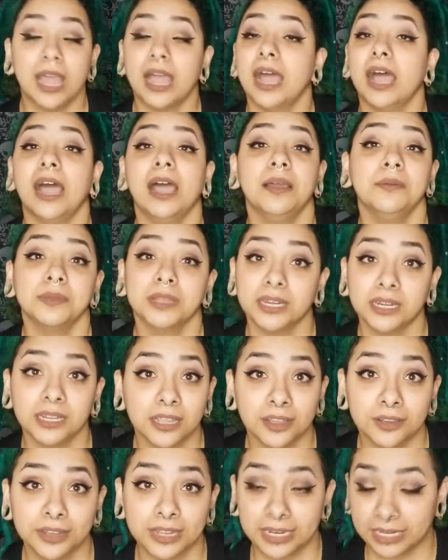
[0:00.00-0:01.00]
I'm gonna
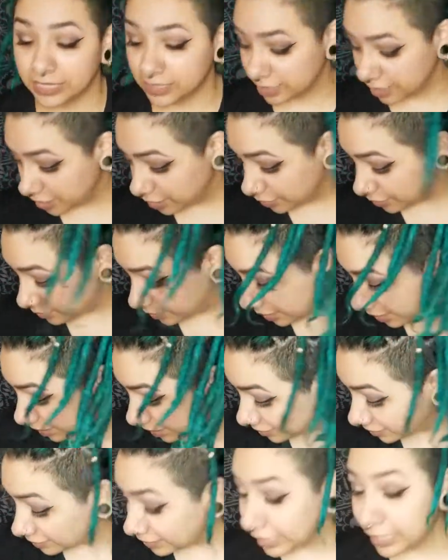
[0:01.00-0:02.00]
go ahead and go.
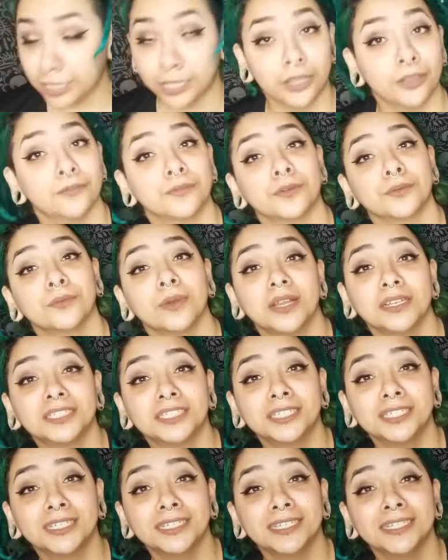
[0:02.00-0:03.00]
Thank y'all for
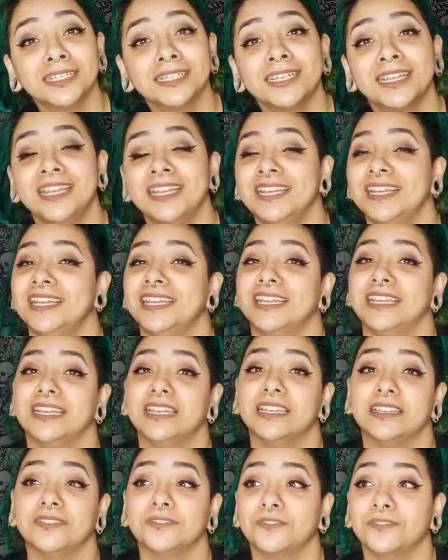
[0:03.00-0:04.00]
watching.
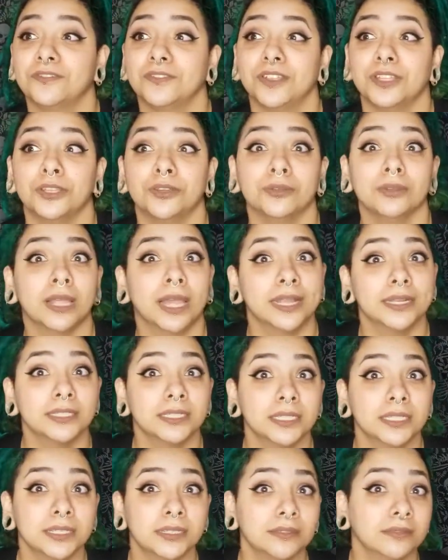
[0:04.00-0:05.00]
If you liked
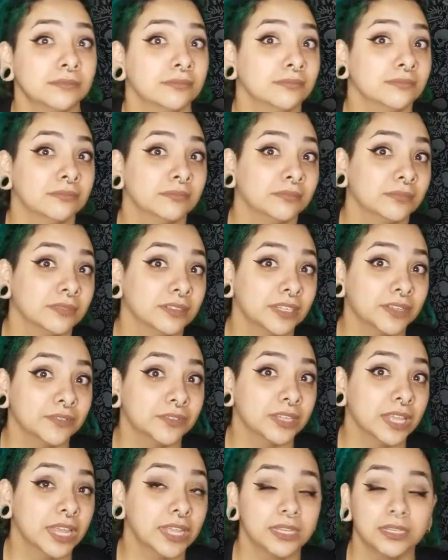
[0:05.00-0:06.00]
it, leave a
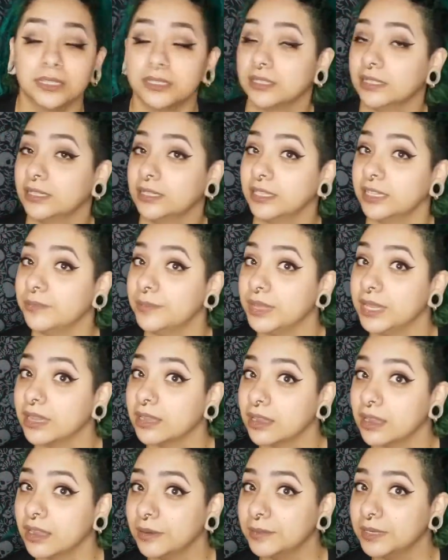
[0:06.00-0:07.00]
like, leave me a
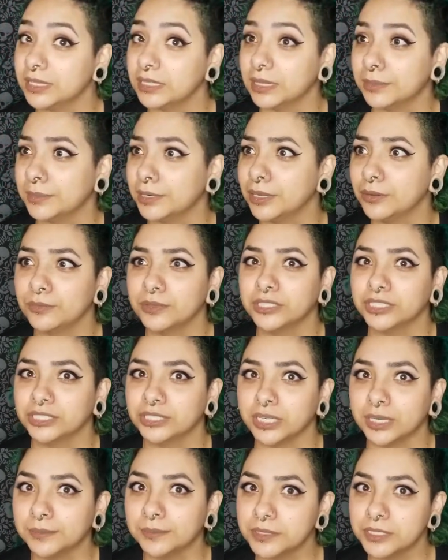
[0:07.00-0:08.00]
comment. Let me know what you're
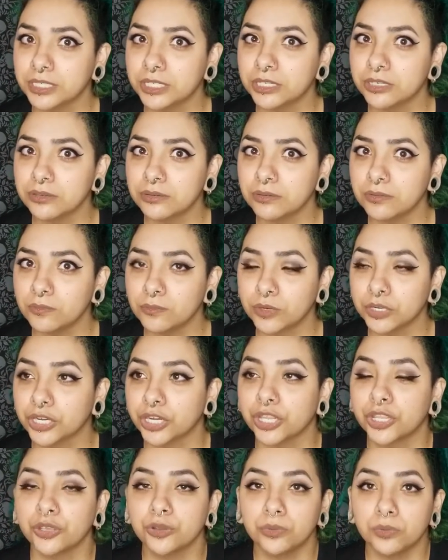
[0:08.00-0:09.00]
up to. What are
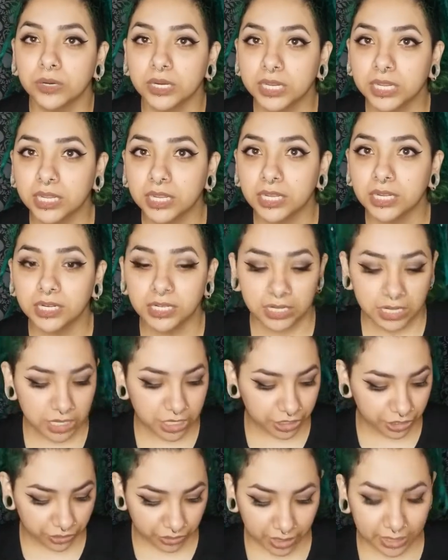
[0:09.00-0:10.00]
you working on?
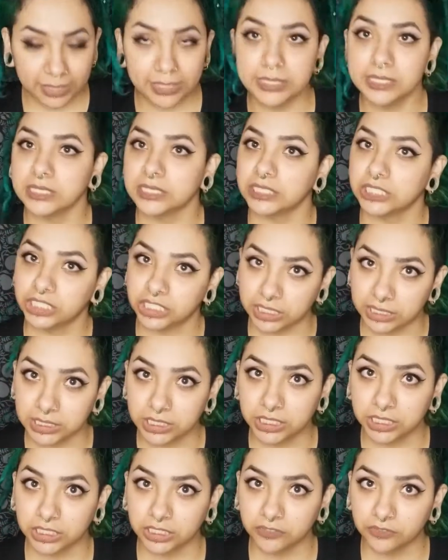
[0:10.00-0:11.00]
You got any
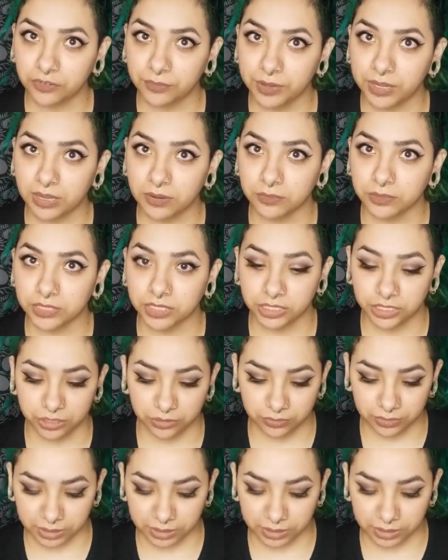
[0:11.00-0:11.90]
suggestions for me on what to do with